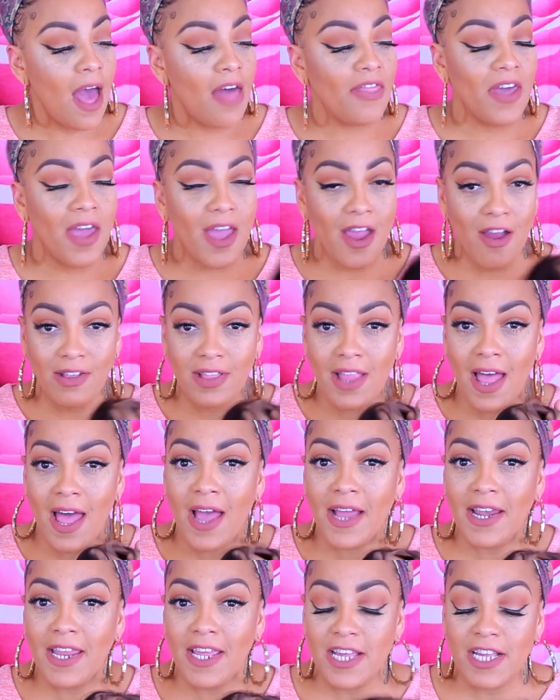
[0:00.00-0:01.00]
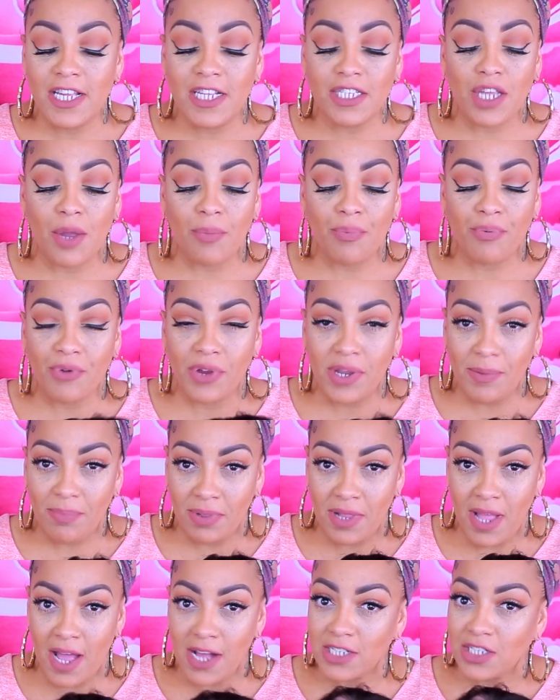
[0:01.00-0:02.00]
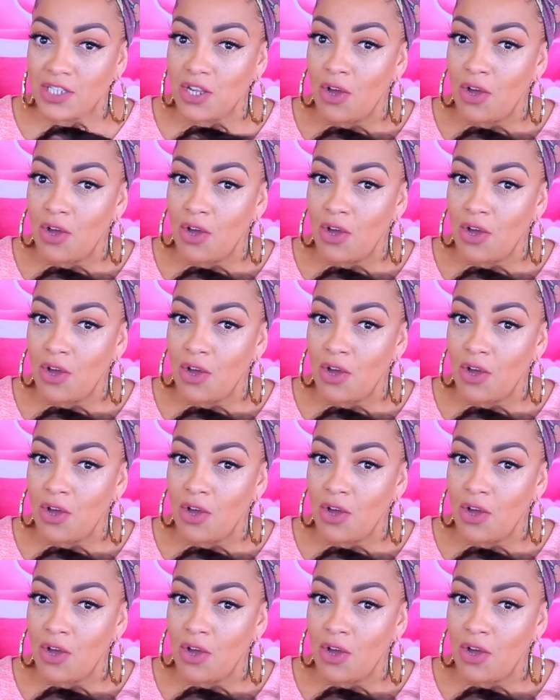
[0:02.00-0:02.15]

The hairline is pre-plucked,